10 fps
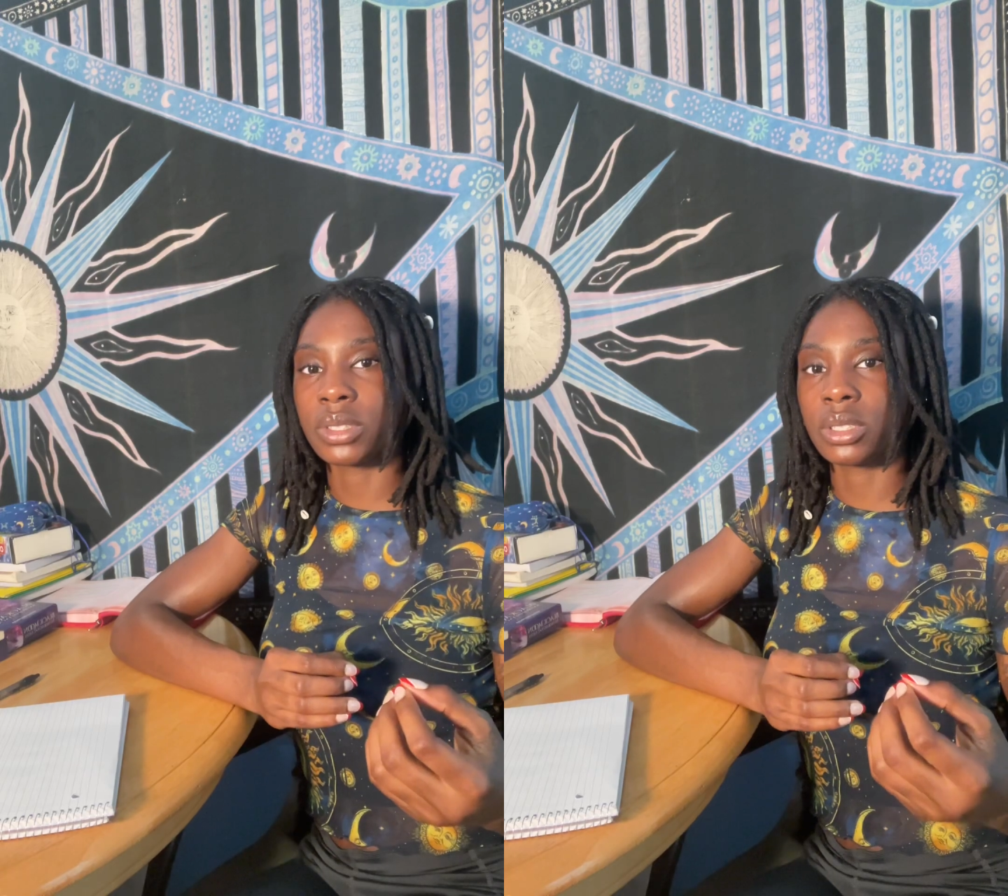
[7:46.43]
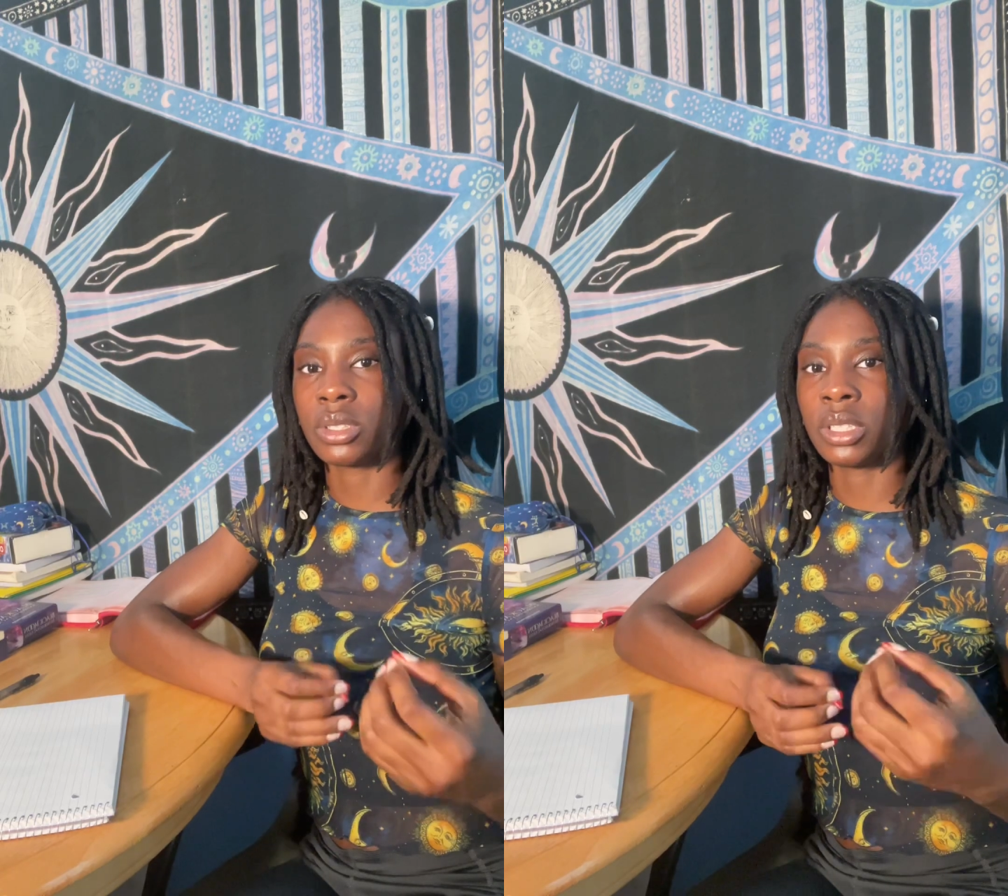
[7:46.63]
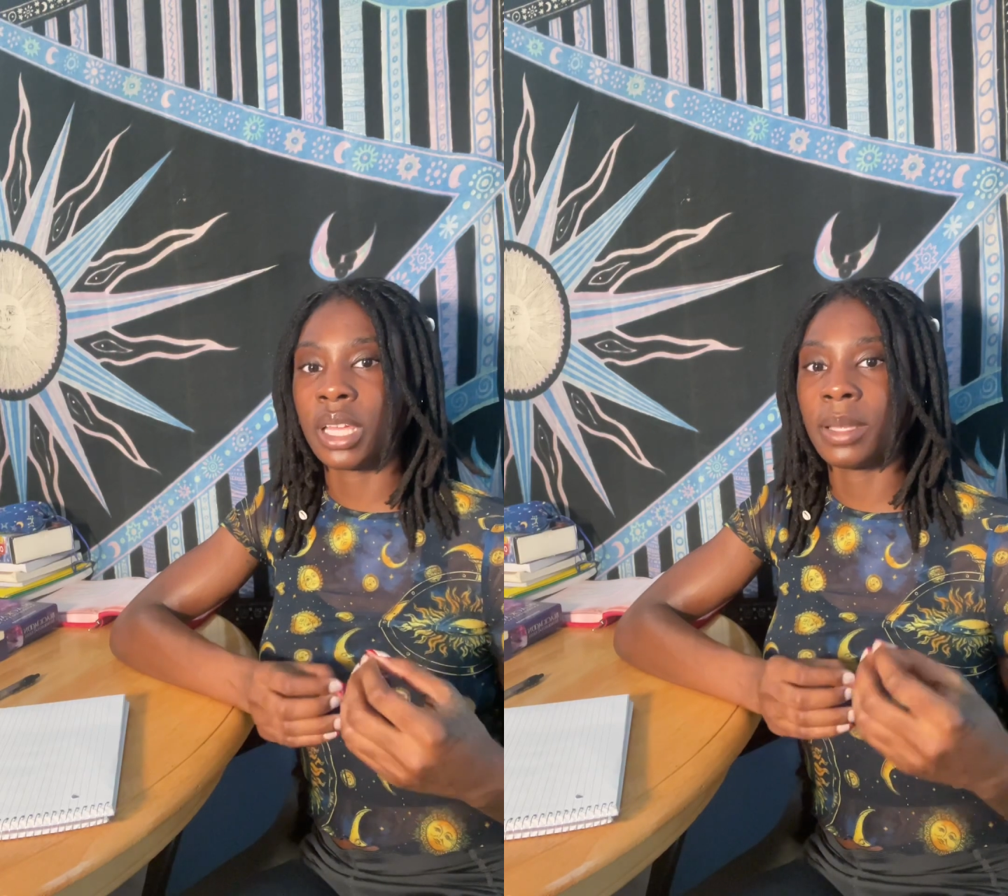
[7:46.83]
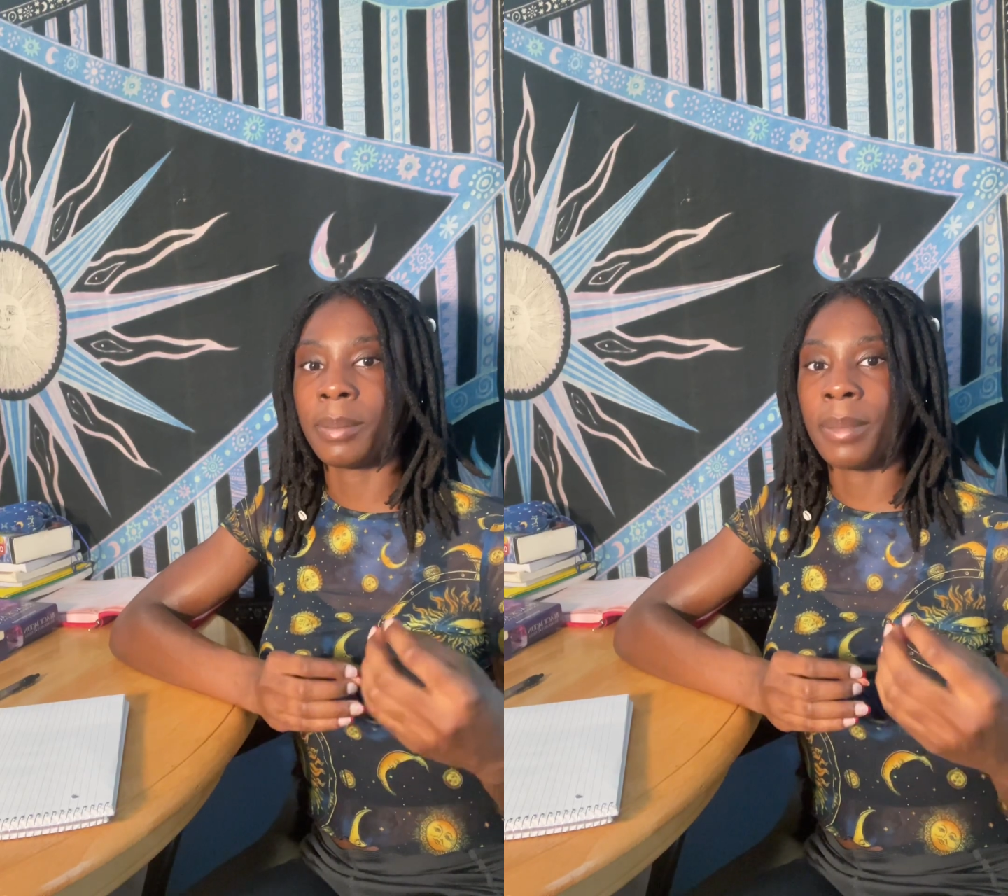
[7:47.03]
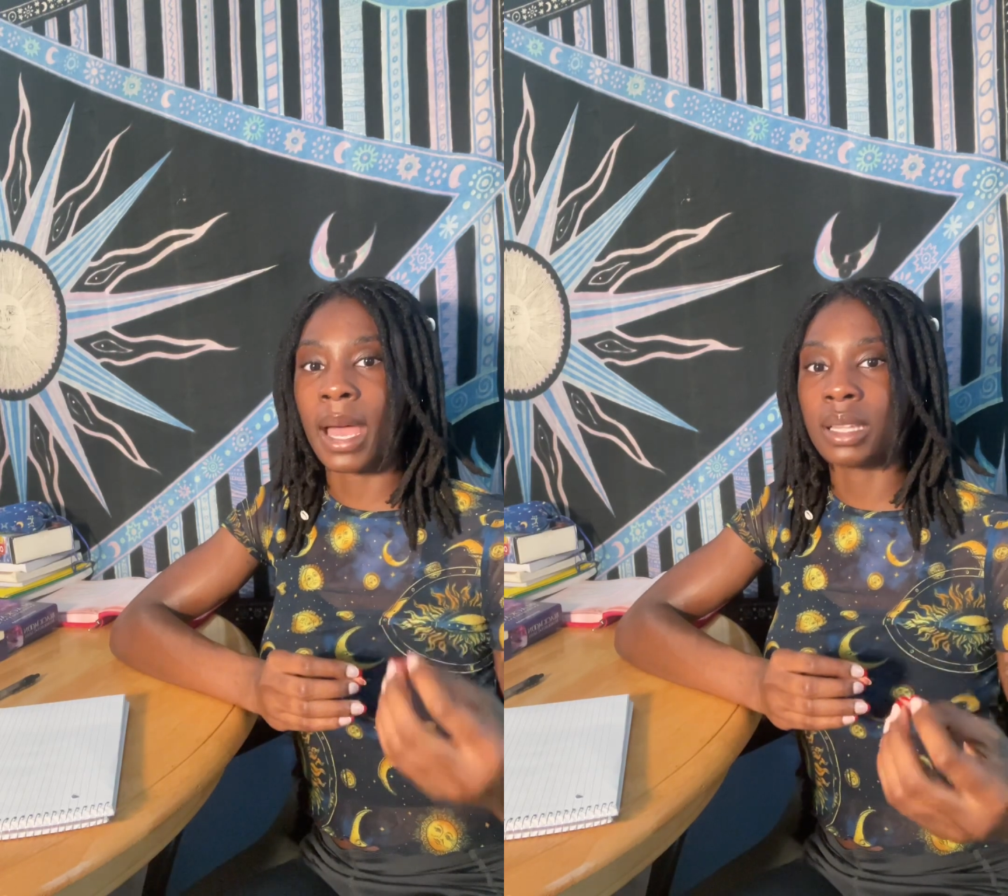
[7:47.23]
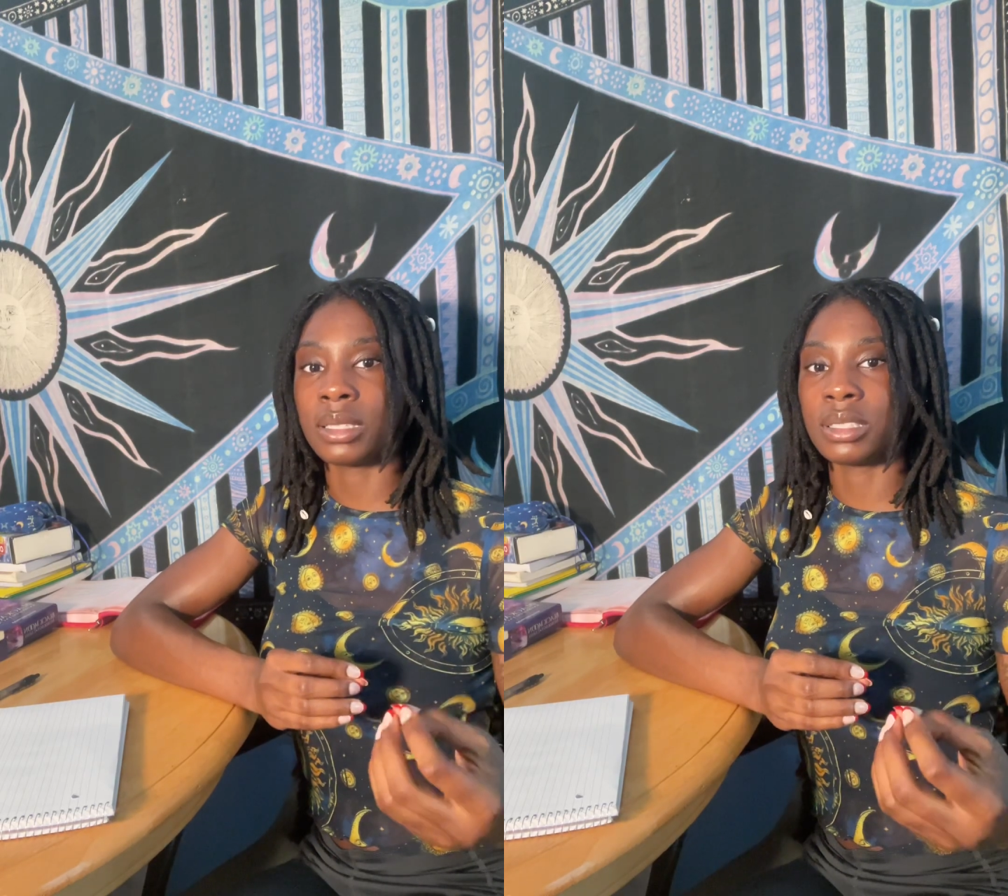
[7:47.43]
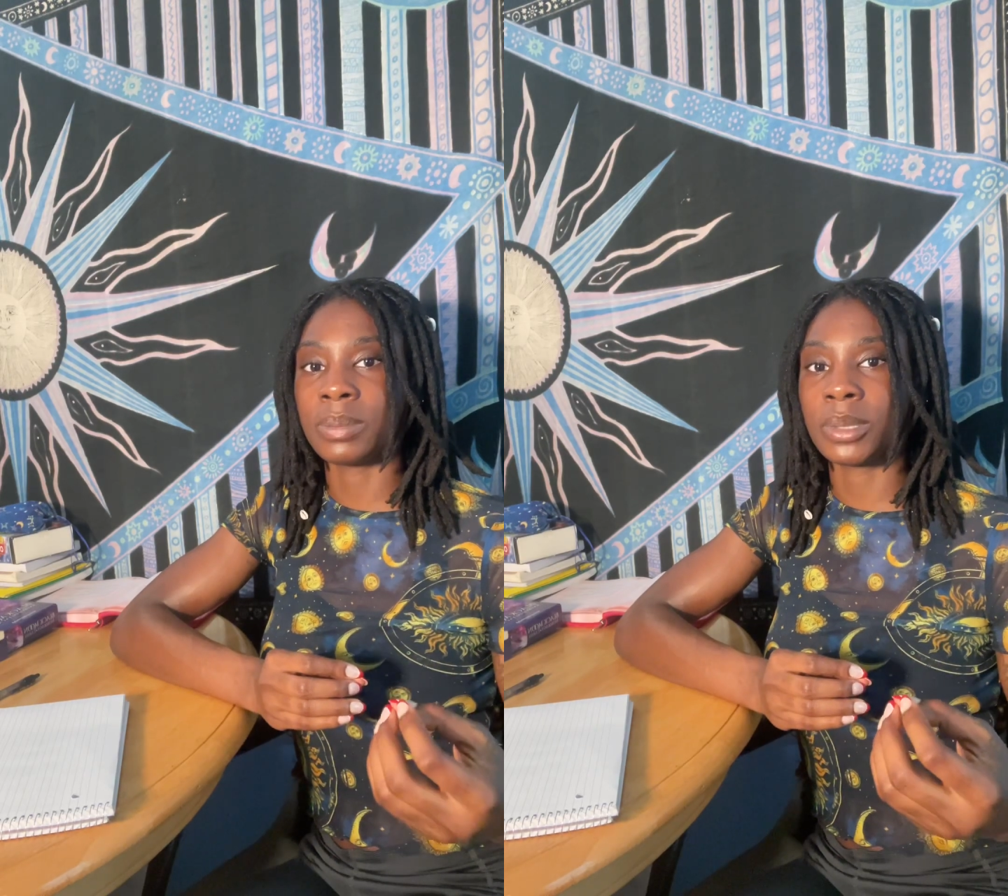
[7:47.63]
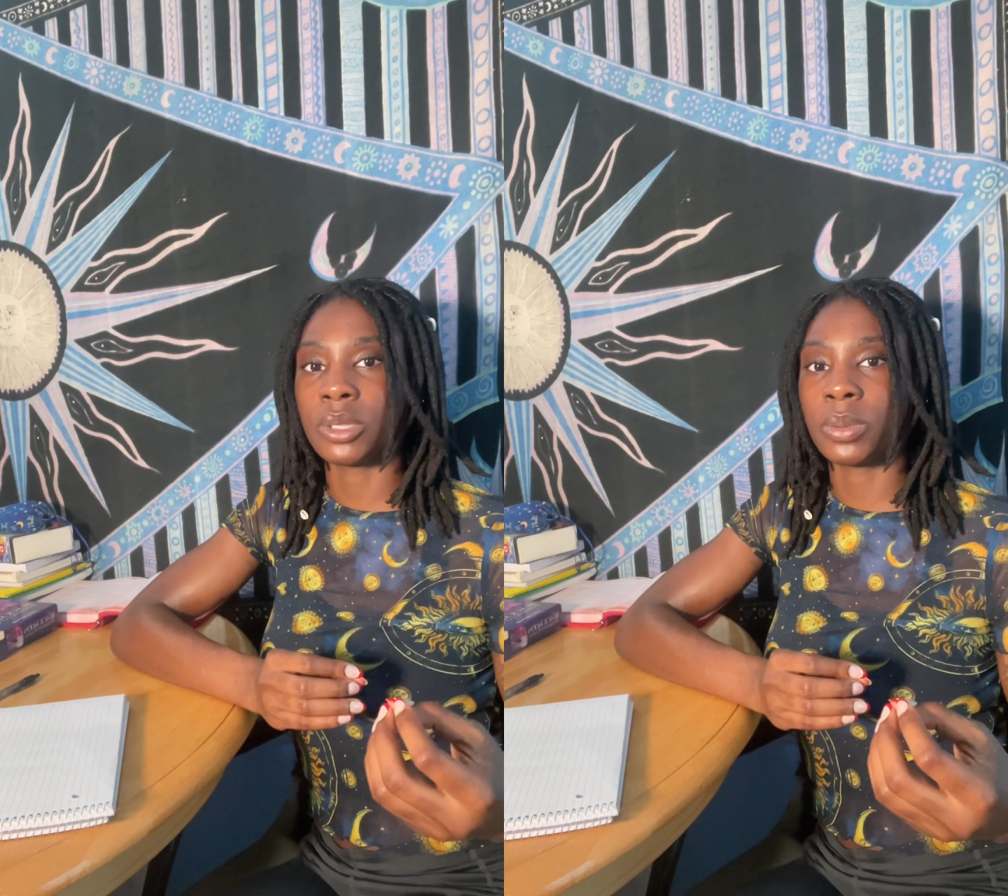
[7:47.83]
to create balance
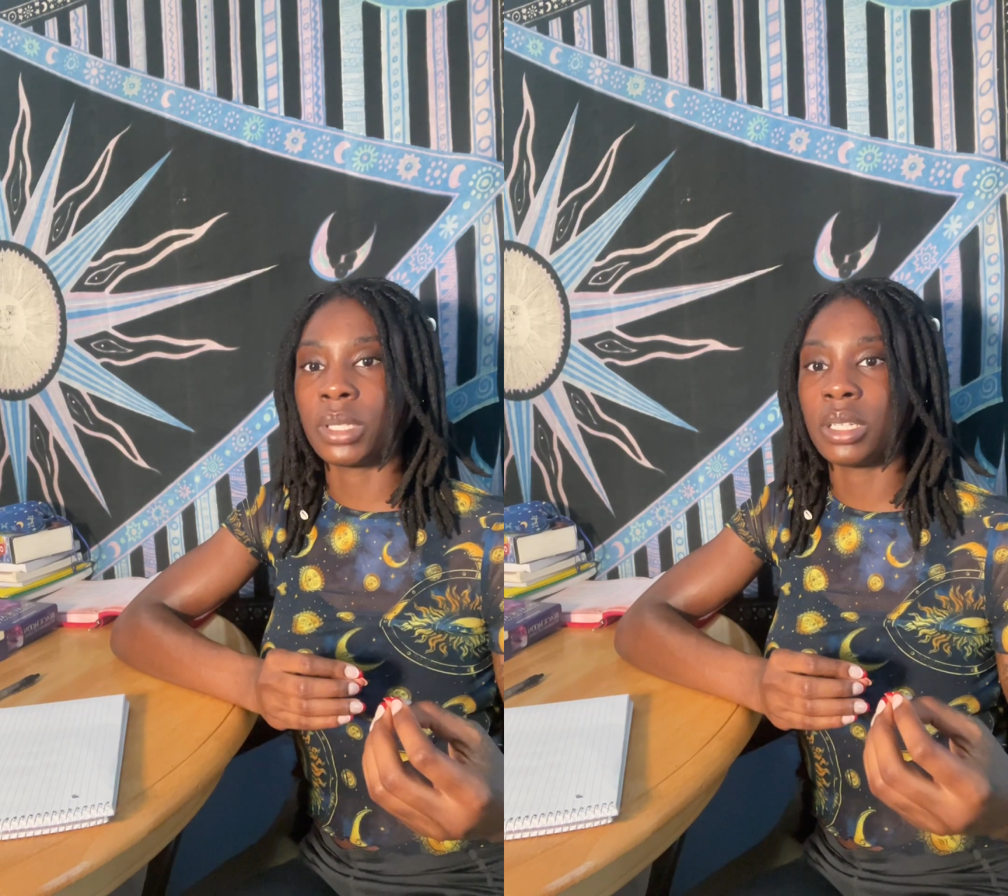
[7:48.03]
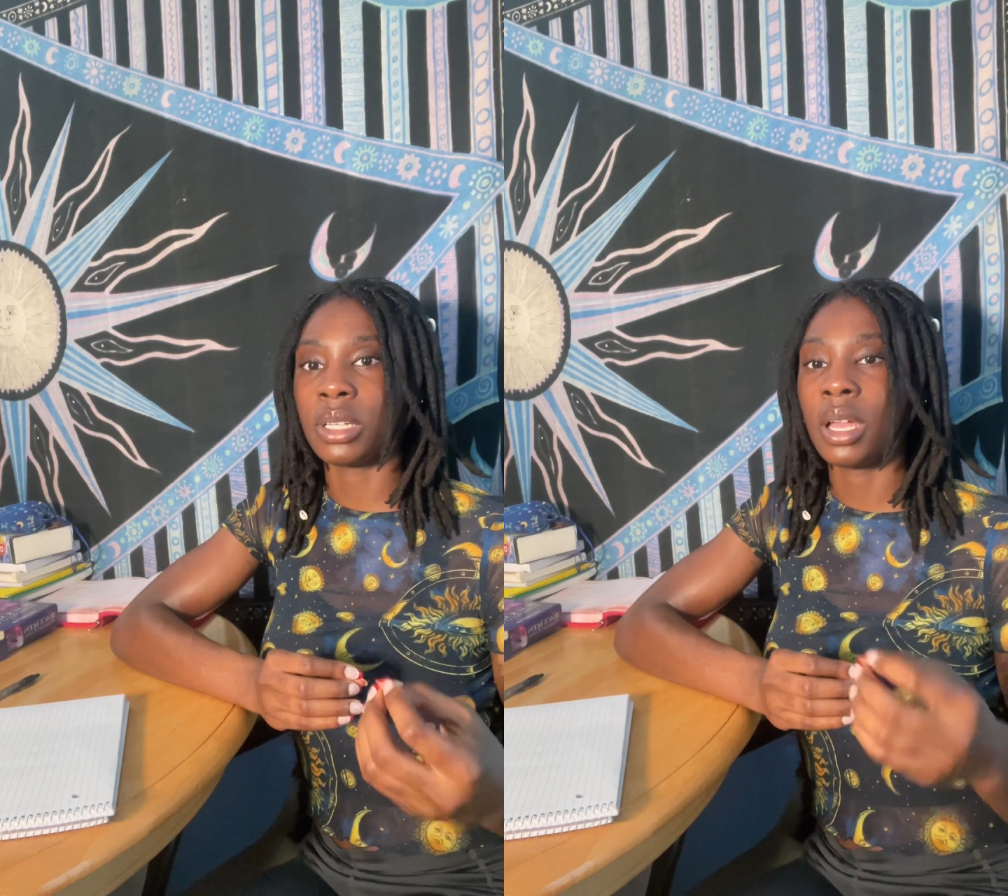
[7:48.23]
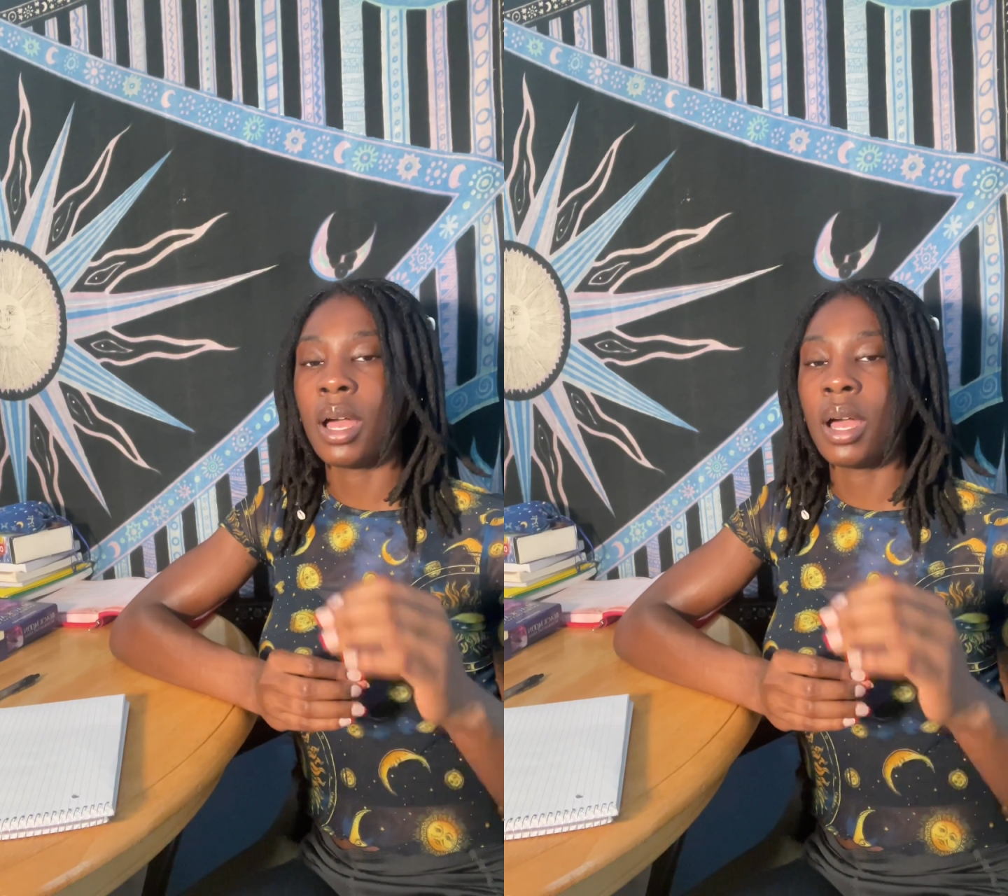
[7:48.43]
between